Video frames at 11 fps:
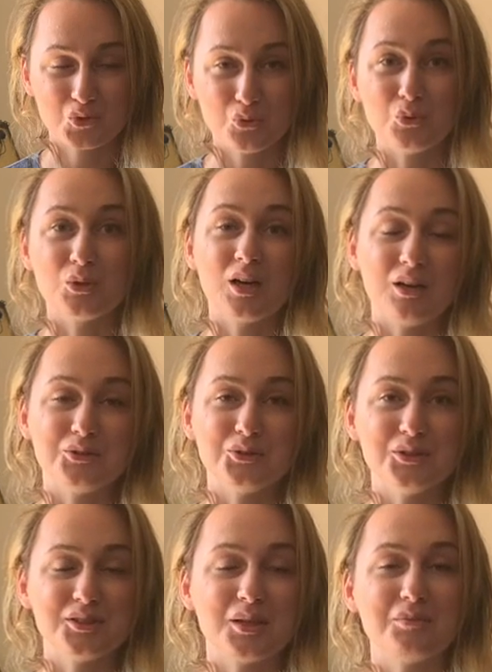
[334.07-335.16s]
or how to
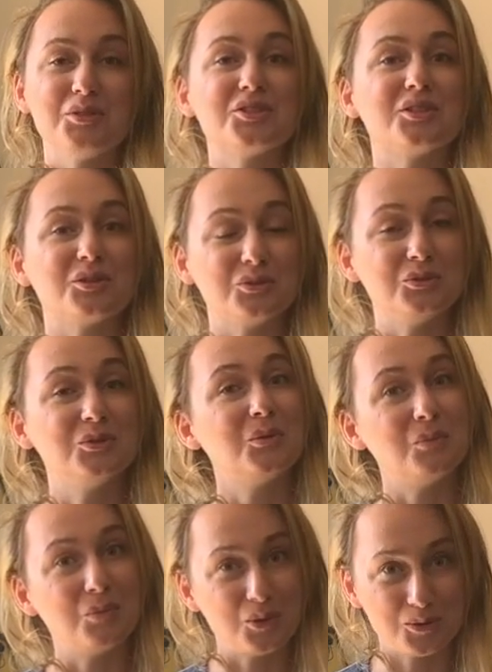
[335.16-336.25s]
establish the good
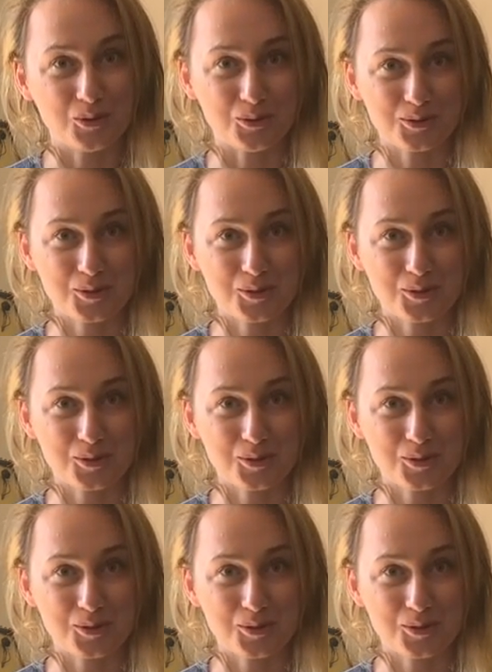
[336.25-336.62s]
bow hold.